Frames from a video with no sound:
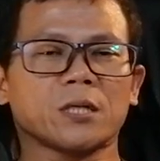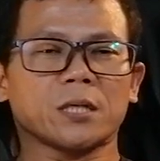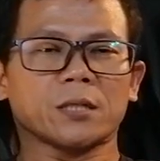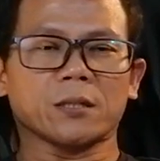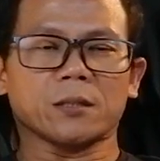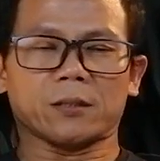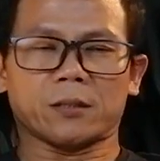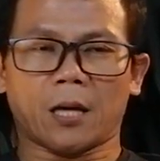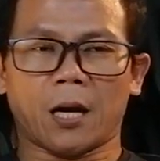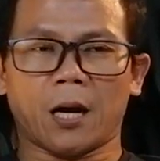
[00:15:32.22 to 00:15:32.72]
need
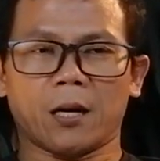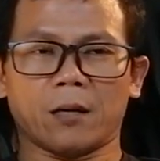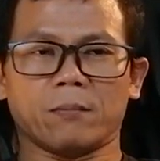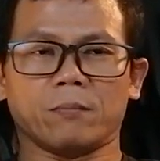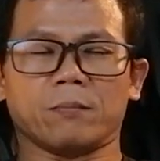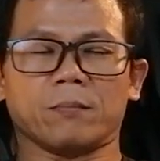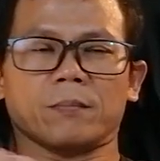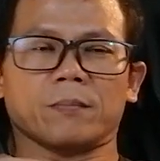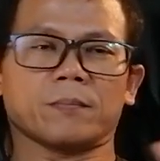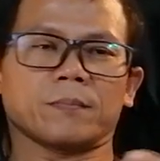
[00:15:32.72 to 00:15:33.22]
a
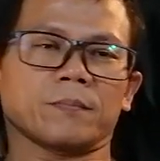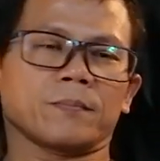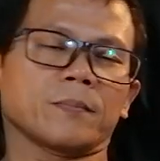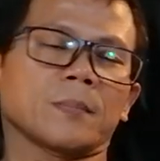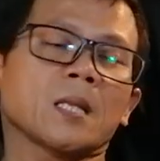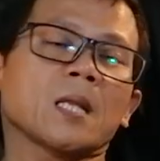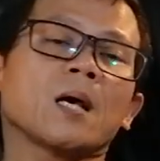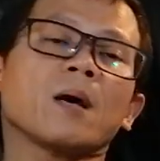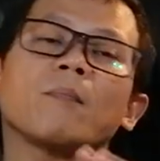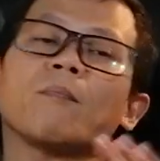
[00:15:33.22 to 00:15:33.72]
time,
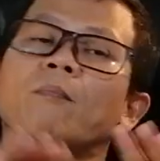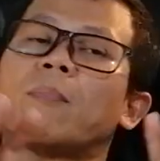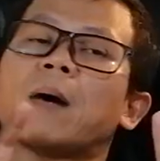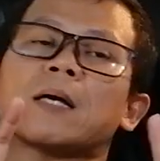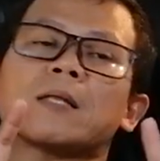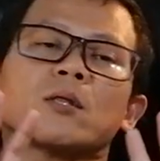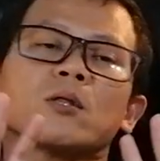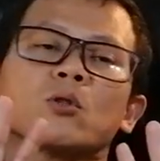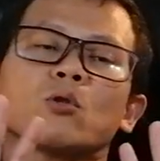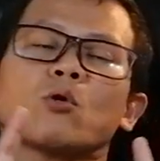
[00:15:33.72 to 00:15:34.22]

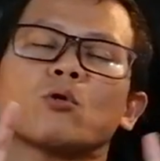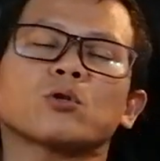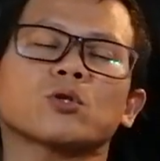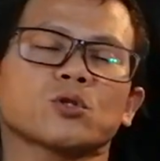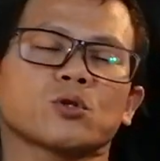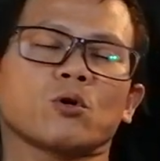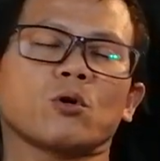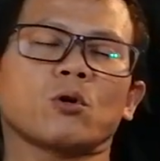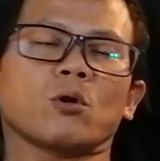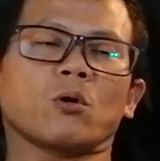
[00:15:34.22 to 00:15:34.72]
but not
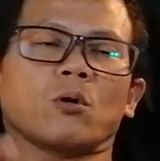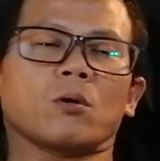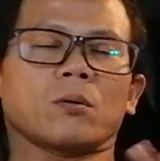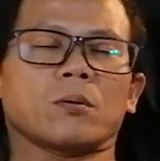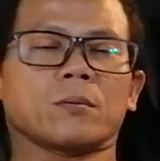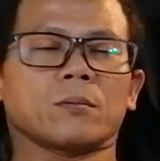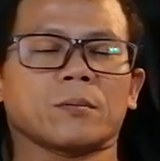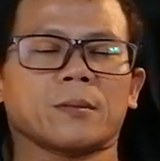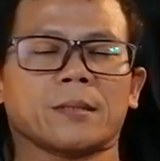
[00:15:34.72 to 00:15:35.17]
so long.